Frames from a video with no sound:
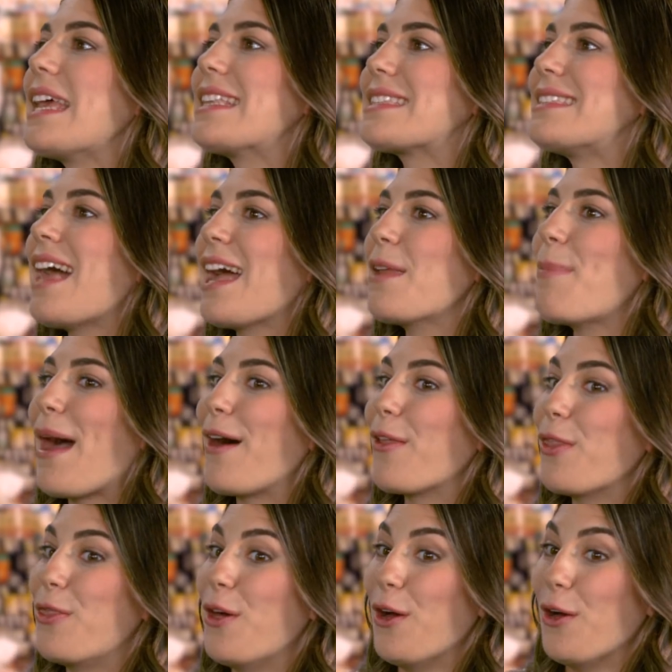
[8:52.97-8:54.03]
it's not
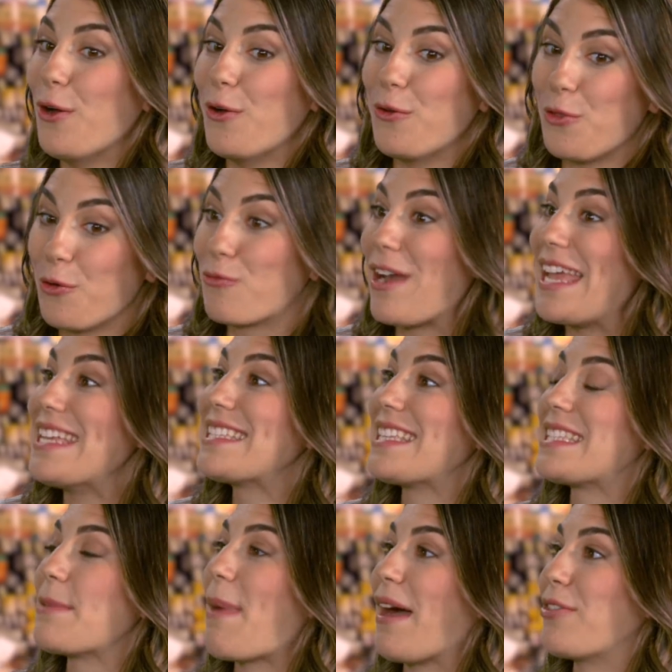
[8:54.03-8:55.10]
about the race,
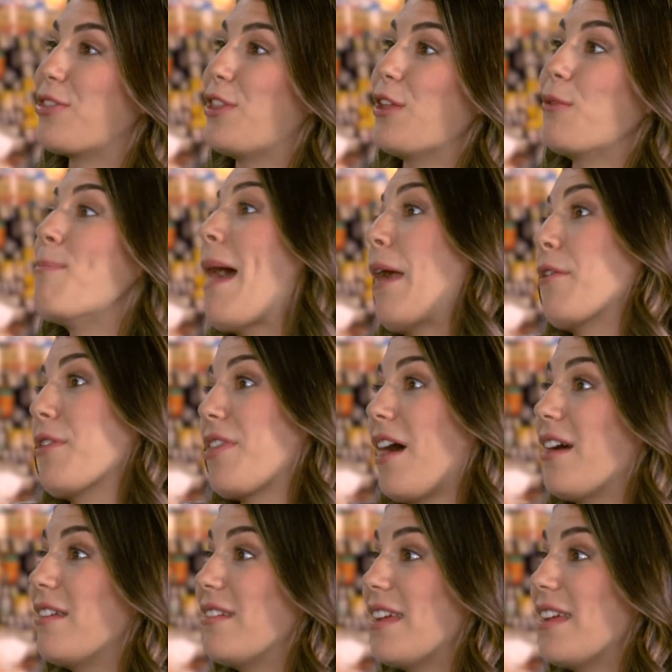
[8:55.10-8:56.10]
it's about the marathon.